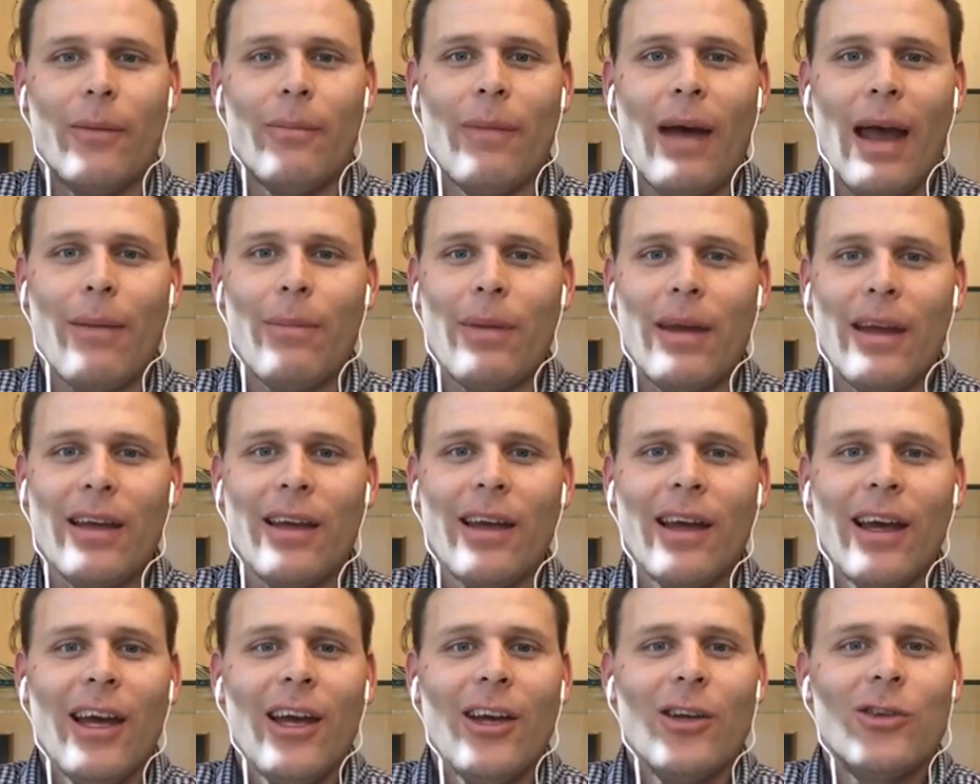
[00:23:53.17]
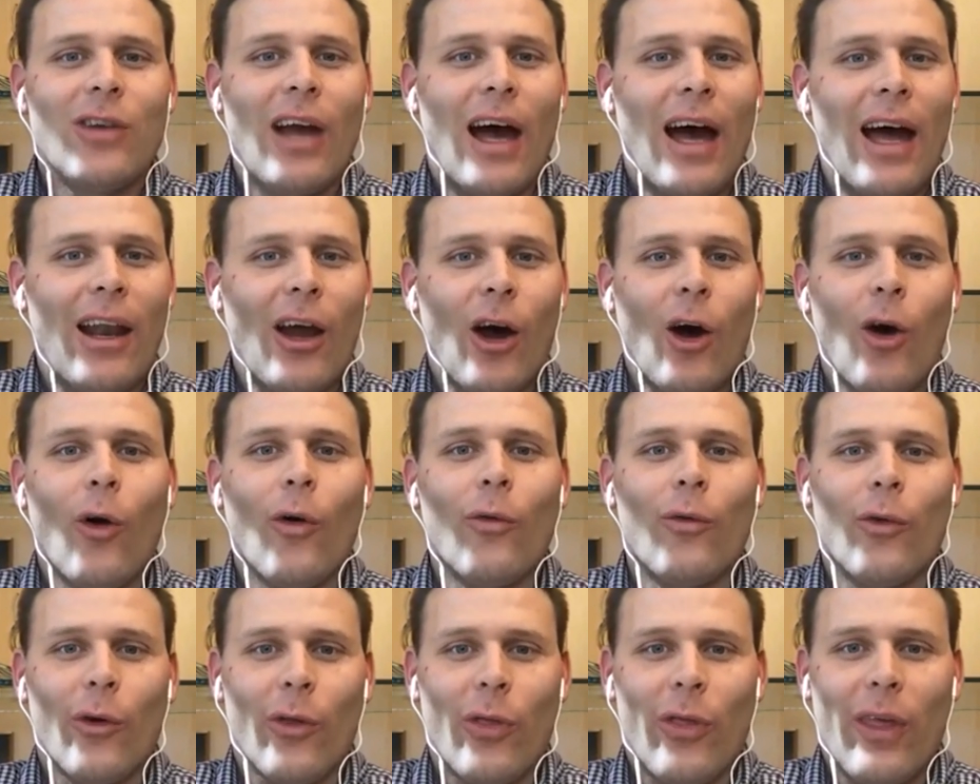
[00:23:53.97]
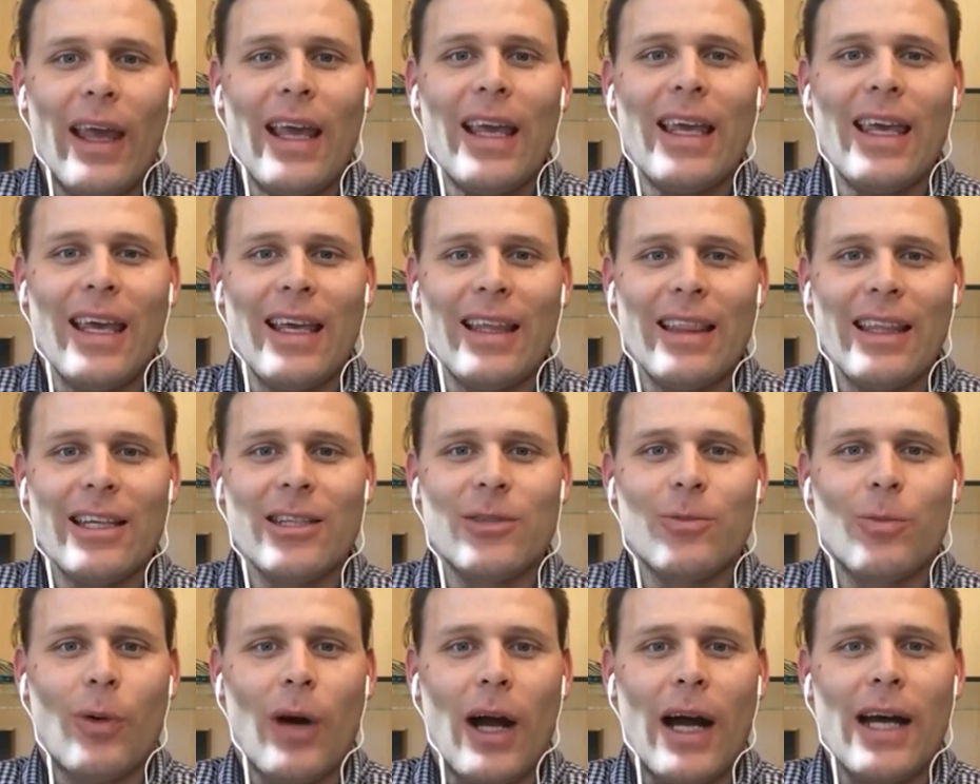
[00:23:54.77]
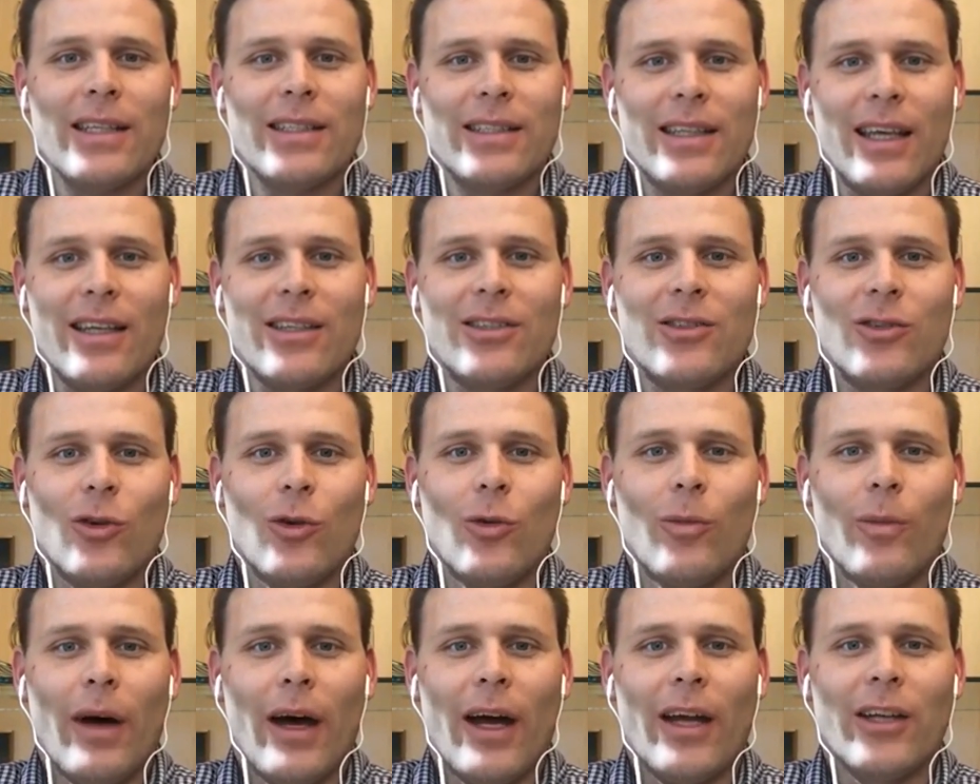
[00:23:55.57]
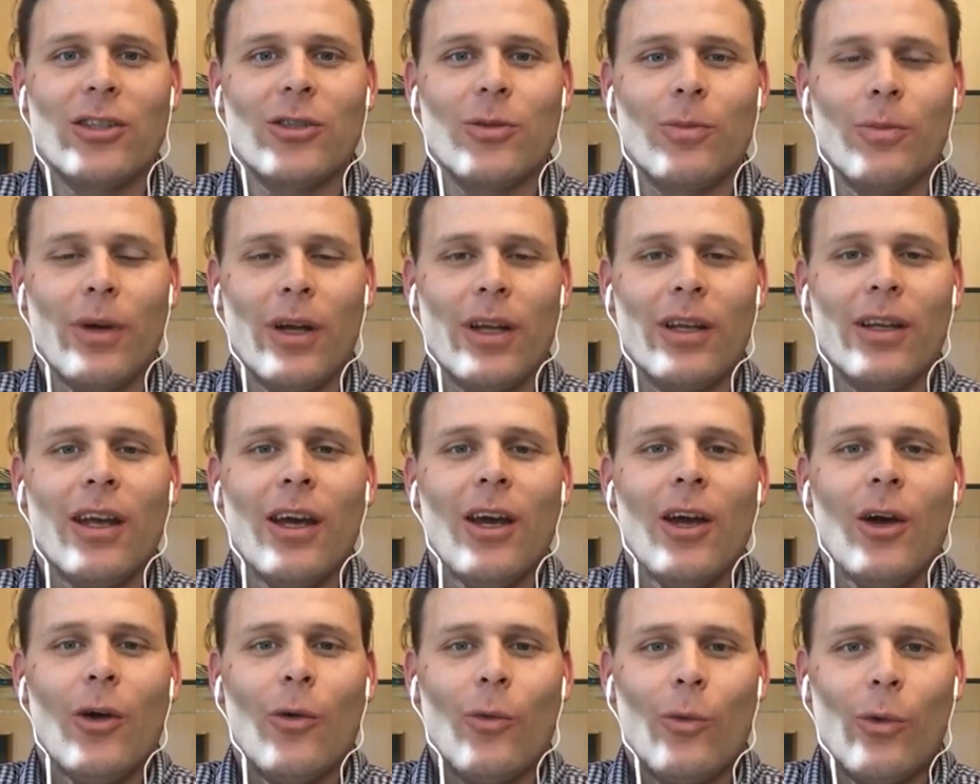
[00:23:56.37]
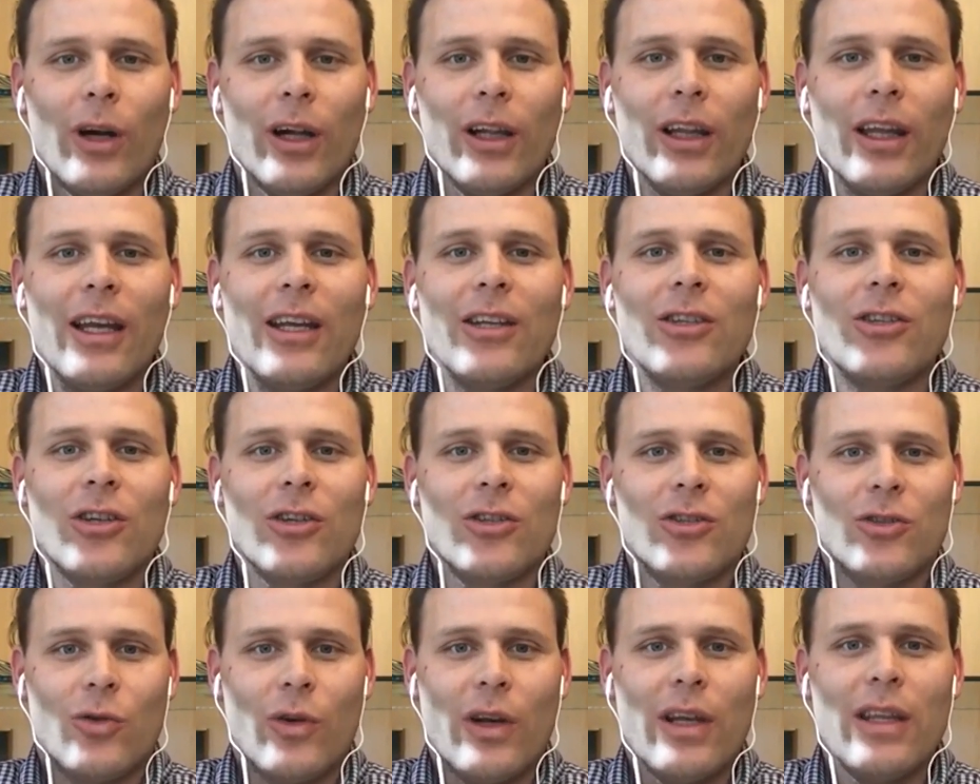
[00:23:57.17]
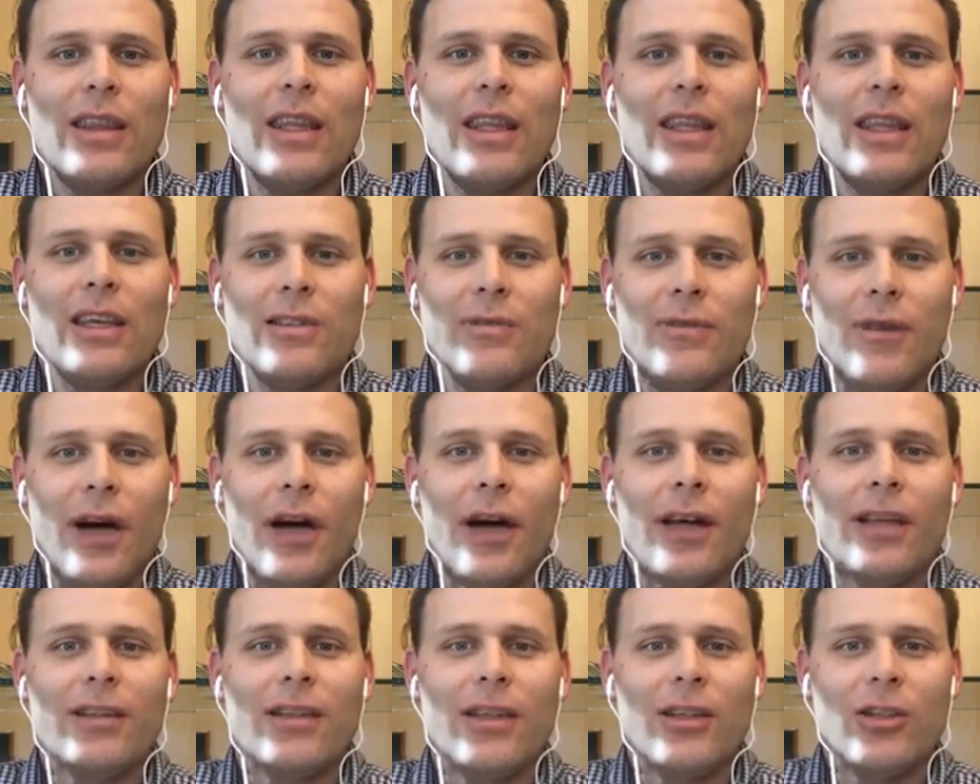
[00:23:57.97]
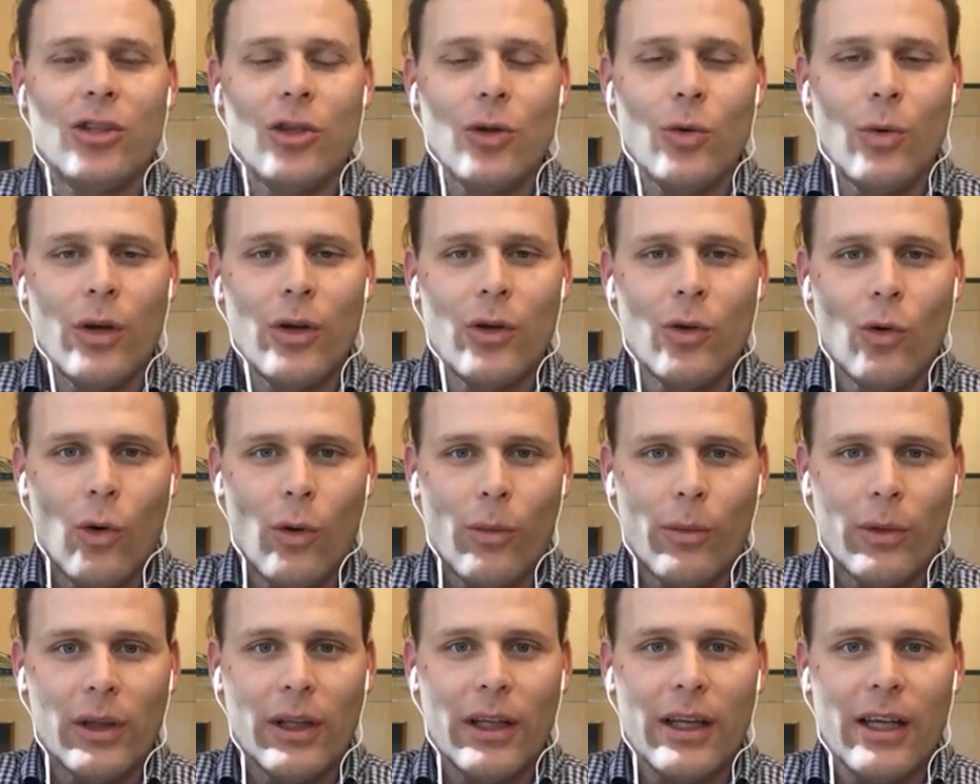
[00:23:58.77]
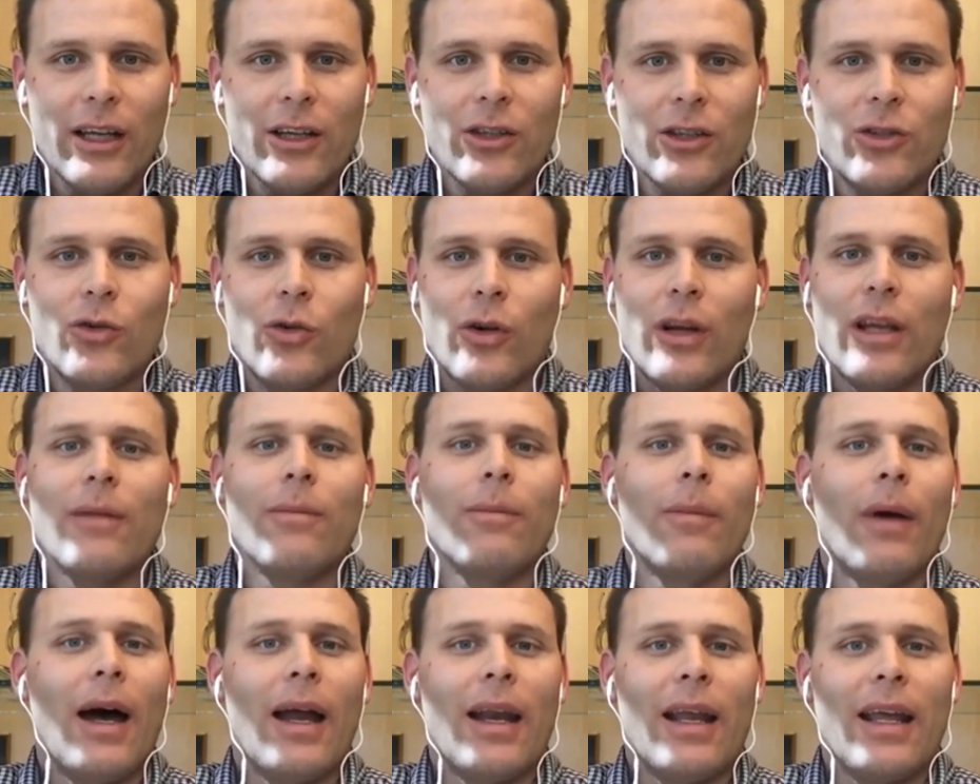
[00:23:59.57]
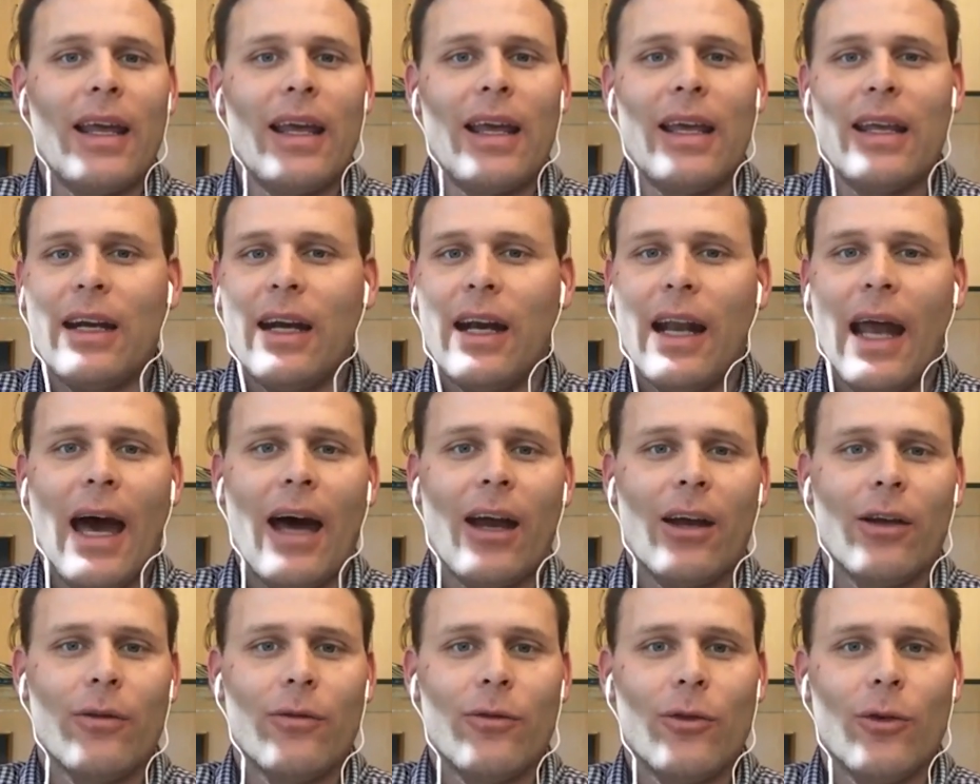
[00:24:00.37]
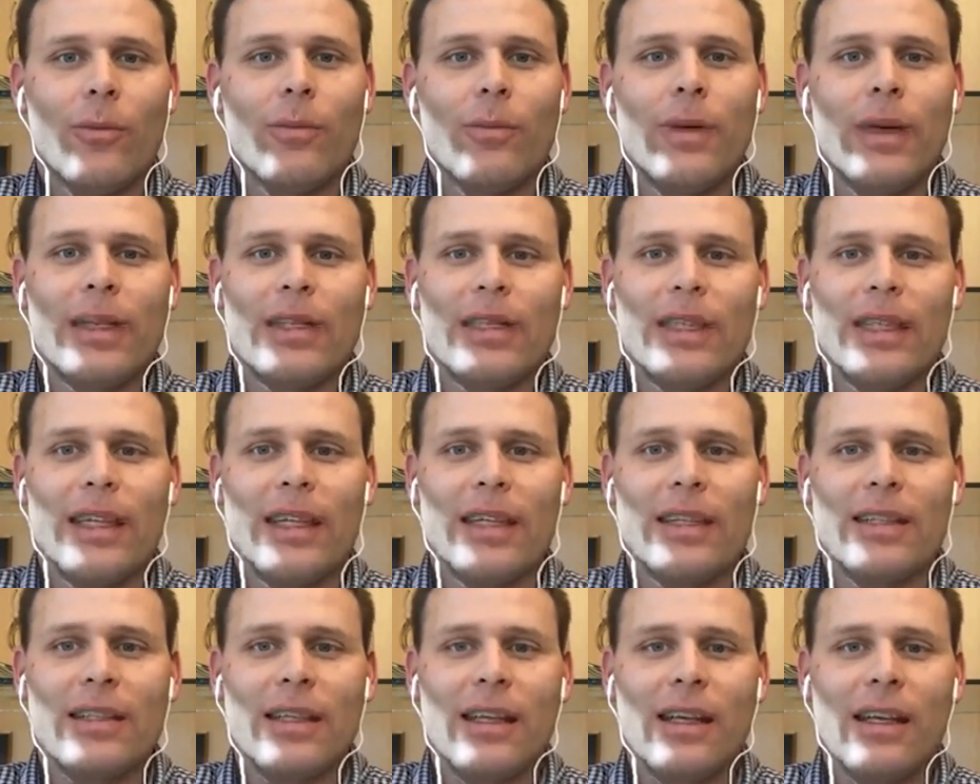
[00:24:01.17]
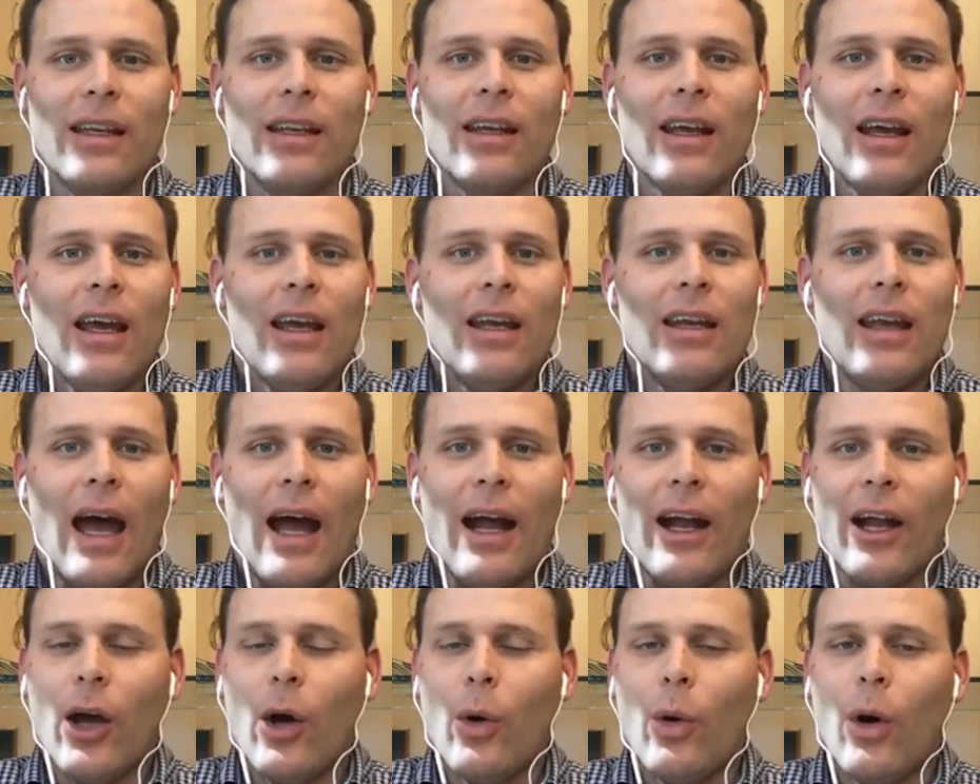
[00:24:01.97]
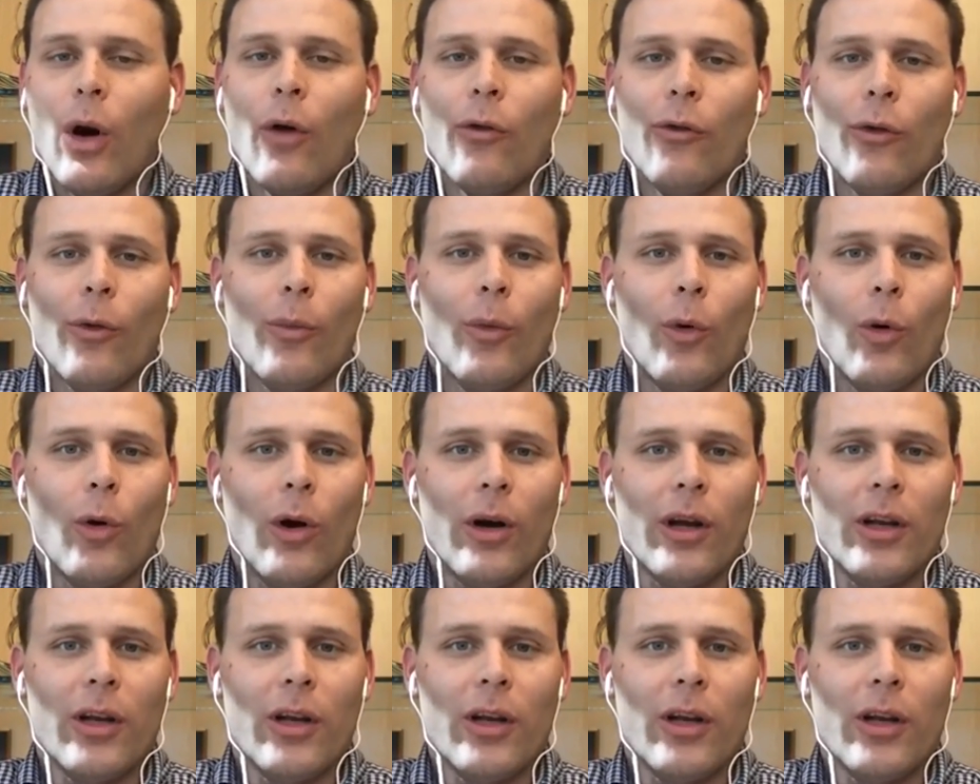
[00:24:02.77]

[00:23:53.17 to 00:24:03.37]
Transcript: Maybe not overthinking this process too much, but really just treat these funds as you would normally treat money in and out of your business, and not go overboard